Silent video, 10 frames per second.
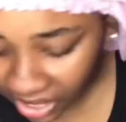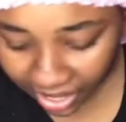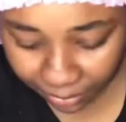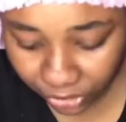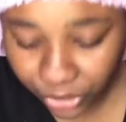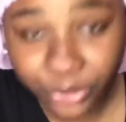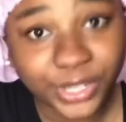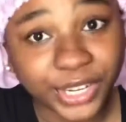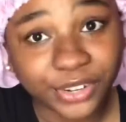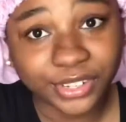I'm gonna go in
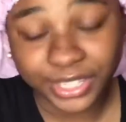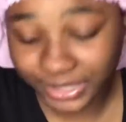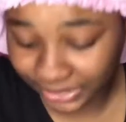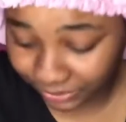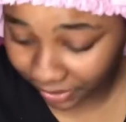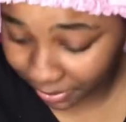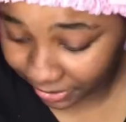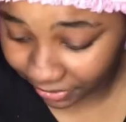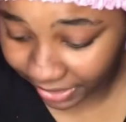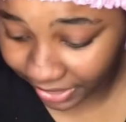here and get this fabric